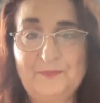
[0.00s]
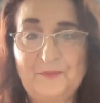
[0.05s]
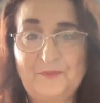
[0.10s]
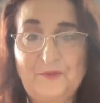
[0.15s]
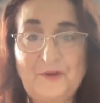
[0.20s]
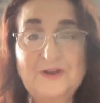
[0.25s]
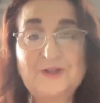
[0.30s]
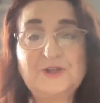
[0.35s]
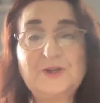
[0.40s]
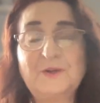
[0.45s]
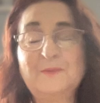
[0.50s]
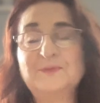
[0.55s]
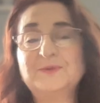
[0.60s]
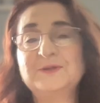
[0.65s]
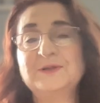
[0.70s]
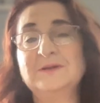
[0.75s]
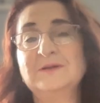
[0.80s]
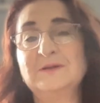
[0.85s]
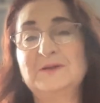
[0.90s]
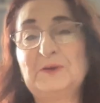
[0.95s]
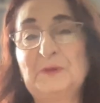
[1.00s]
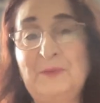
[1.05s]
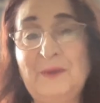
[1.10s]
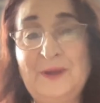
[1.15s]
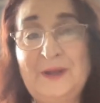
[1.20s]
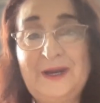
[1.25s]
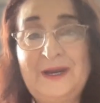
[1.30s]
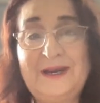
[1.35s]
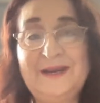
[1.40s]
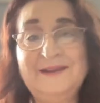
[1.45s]
friendships and
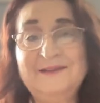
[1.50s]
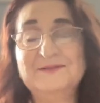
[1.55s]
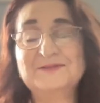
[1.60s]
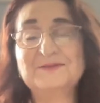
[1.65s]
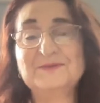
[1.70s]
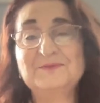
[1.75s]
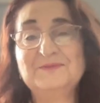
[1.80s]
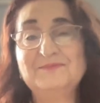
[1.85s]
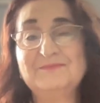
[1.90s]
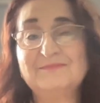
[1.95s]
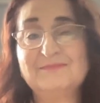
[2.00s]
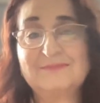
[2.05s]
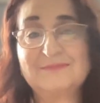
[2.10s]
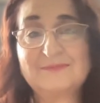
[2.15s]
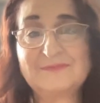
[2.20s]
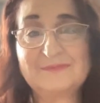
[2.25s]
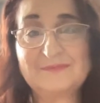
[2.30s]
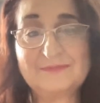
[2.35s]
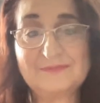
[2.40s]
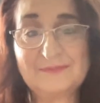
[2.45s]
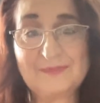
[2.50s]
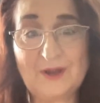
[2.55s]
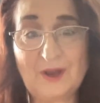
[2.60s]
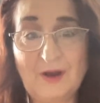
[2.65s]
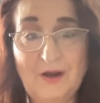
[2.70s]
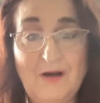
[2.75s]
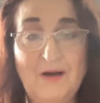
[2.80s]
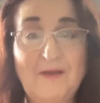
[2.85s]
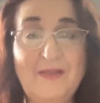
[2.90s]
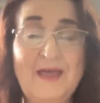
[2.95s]
communities and
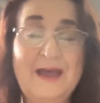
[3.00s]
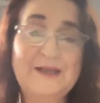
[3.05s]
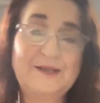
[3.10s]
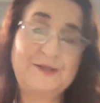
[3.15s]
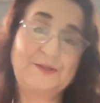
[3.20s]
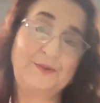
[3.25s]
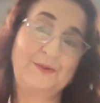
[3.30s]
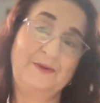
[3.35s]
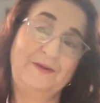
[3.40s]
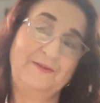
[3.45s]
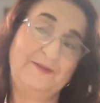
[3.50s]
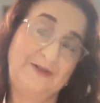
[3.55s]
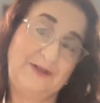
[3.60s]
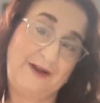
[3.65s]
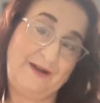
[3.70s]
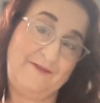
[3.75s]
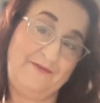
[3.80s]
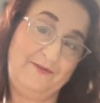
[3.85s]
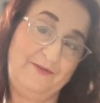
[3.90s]
all that sort of stuff.